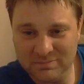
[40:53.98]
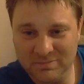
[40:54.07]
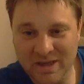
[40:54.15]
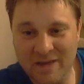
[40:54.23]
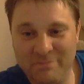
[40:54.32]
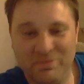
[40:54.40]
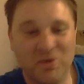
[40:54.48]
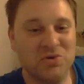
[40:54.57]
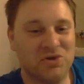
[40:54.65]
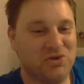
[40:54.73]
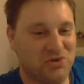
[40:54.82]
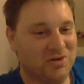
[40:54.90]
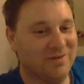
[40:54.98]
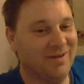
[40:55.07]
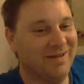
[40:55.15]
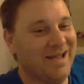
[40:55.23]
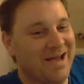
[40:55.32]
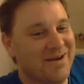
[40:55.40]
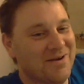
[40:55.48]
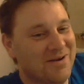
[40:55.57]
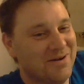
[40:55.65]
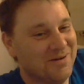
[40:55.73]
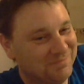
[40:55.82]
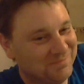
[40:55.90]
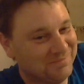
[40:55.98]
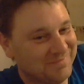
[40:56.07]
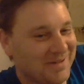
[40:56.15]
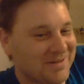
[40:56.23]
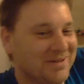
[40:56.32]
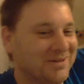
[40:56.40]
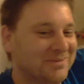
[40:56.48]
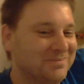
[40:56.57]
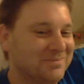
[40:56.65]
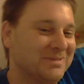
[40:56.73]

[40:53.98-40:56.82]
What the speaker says: Yeah, booze is sugar. Yeah, I know.